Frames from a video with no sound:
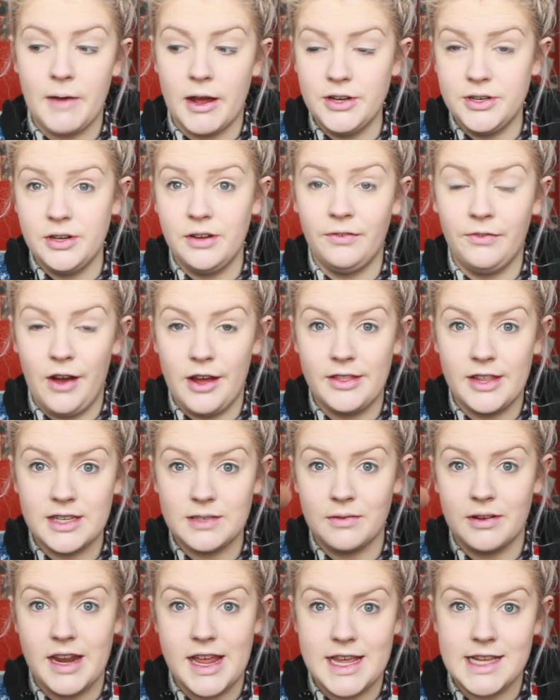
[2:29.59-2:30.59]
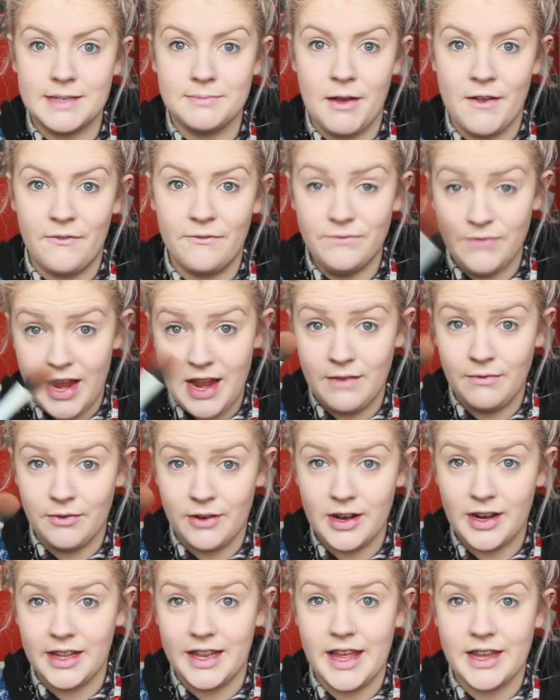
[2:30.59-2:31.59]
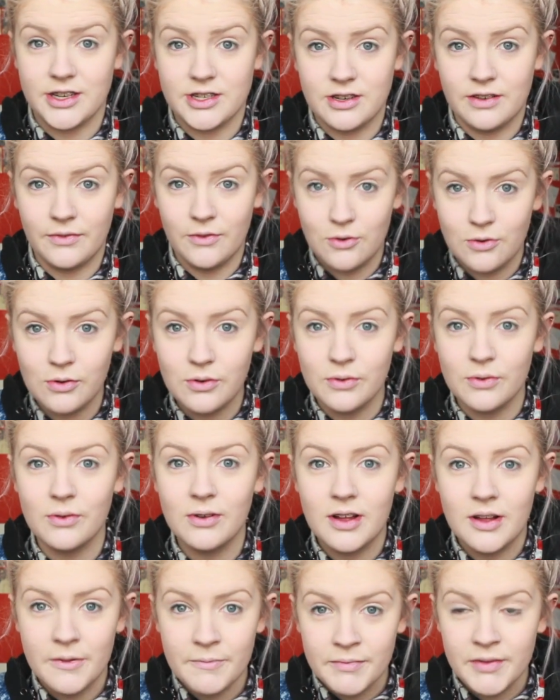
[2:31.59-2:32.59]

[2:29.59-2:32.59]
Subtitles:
but I do find this one is my favourite collection of all